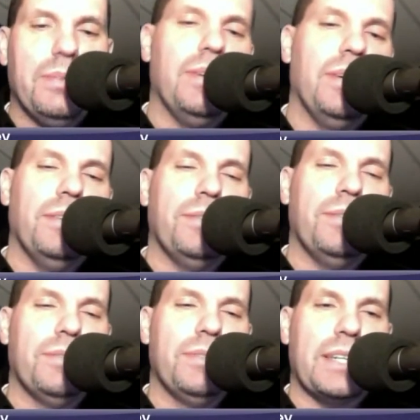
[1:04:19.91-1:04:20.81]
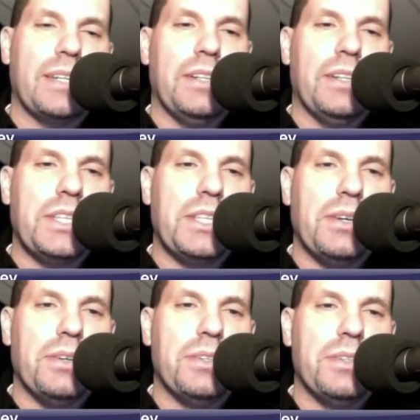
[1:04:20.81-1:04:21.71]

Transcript: of technology and the arts.